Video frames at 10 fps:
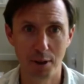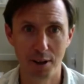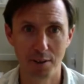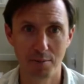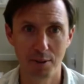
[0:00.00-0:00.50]

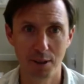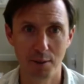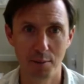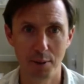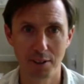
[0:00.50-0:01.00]
a
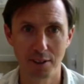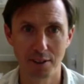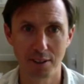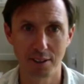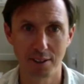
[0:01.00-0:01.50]

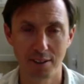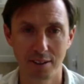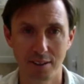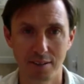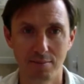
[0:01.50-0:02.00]
business that
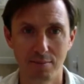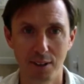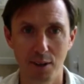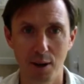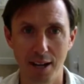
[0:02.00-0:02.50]

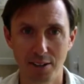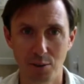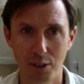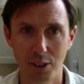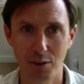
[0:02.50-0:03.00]
has to
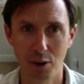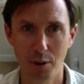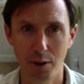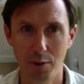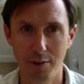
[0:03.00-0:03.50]
really
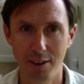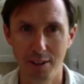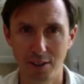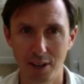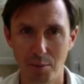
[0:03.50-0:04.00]
grow into
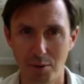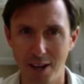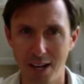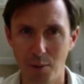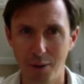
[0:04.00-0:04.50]
these types of
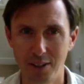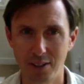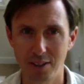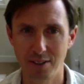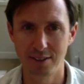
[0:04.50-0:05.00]

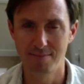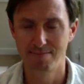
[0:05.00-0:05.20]
valuations.